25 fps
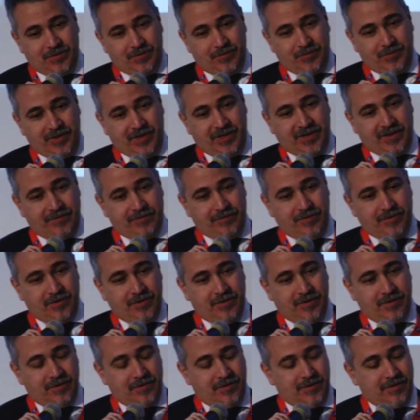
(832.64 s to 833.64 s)
we have
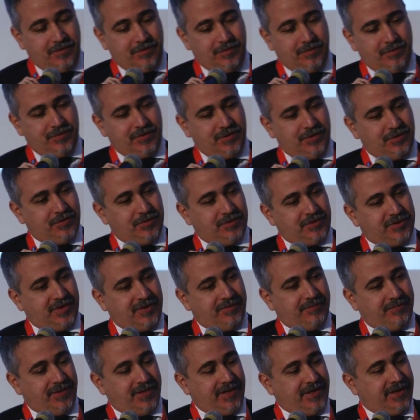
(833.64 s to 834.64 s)
the, I don't say this,
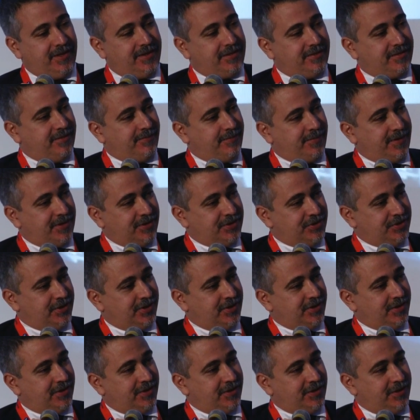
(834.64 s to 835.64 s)
baguette
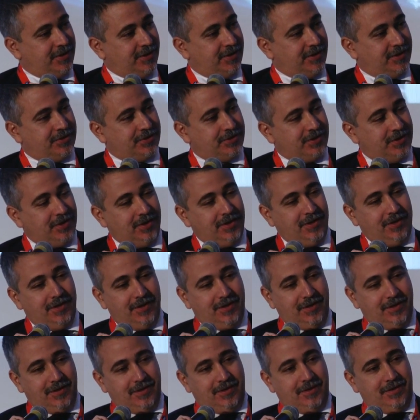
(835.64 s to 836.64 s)
magica in English,
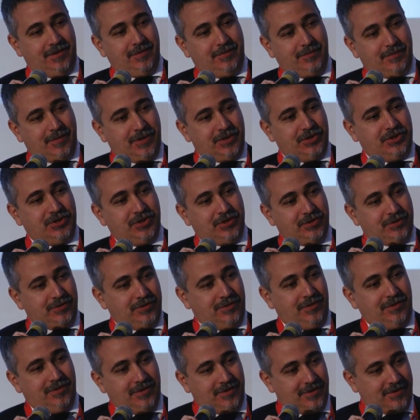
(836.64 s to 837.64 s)
the
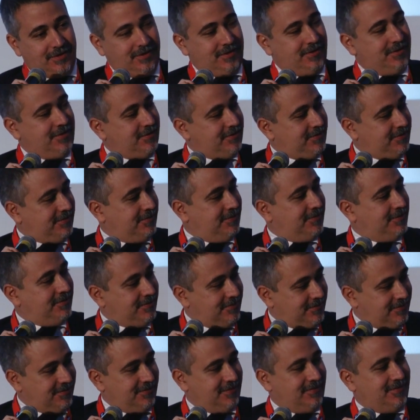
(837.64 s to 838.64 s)
magical,
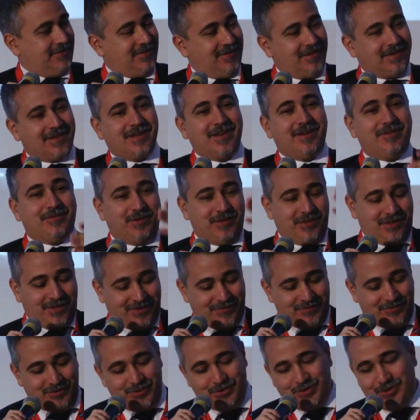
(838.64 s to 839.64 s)
okay,
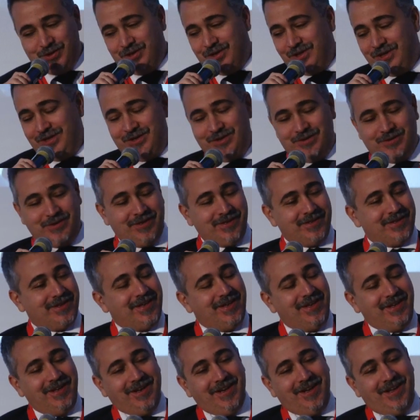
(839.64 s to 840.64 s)
whatever, you got it,
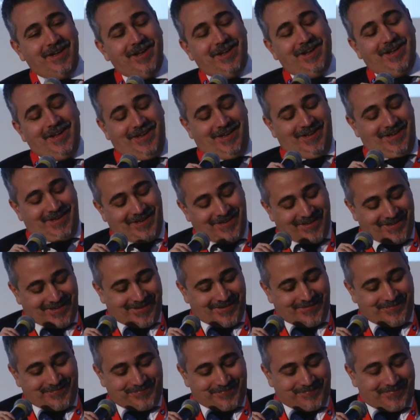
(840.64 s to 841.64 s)

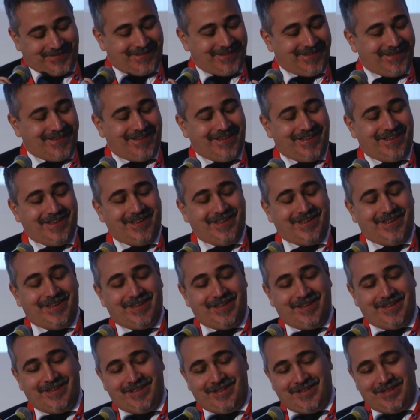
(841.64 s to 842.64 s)
right?
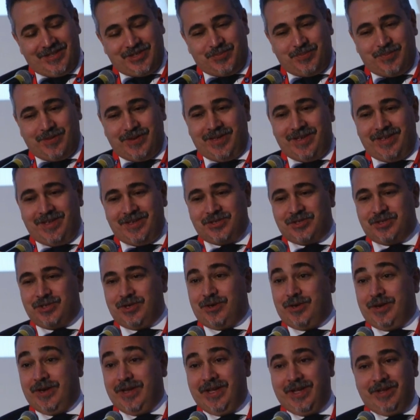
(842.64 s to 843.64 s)
That's my,
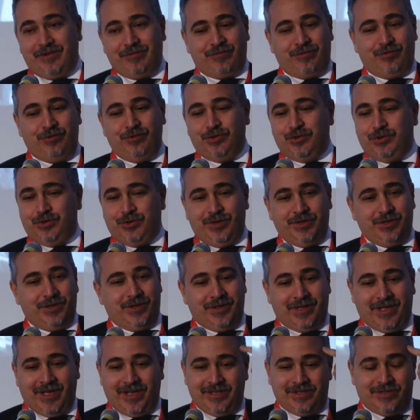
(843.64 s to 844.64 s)
sorry, I flew during
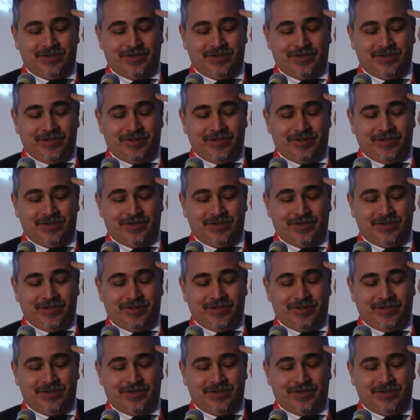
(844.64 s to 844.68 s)
the night,